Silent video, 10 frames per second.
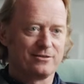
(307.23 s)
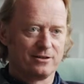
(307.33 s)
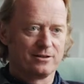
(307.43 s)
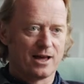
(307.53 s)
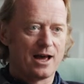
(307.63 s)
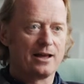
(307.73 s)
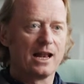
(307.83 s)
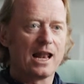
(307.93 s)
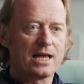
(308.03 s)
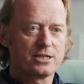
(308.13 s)
to do that
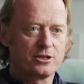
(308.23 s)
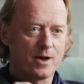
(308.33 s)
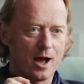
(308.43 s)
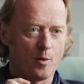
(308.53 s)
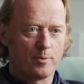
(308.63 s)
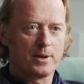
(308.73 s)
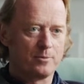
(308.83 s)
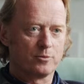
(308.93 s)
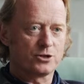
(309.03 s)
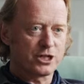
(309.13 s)
unless you help
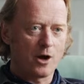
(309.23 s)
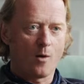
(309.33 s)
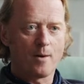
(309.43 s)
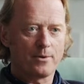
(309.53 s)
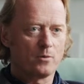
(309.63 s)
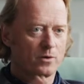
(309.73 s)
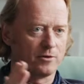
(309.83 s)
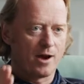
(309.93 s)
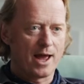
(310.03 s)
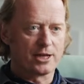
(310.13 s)
people show up with
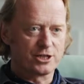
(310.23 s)
the right